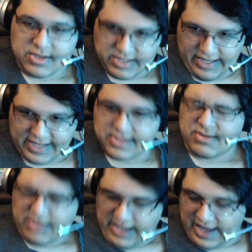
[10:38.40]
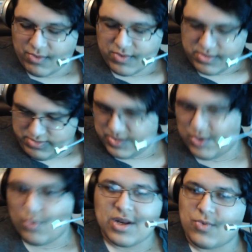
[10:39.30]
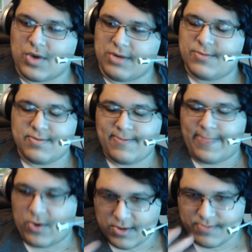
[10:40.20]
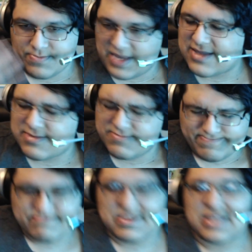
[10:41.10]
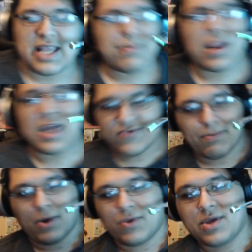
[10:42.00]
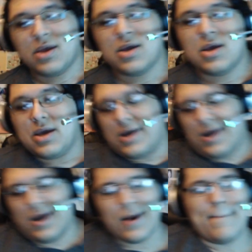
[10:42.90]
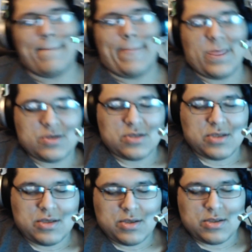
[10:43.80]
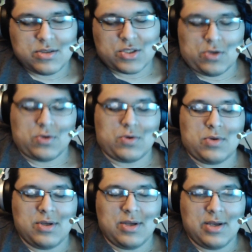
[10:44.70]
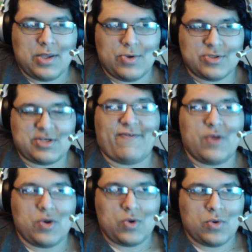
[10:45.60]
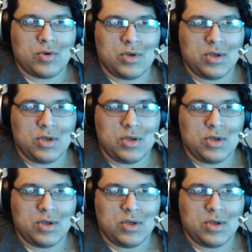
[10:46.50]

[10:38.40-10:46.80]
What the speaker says: at the at one in one, or at same place for both. Um, so there's a few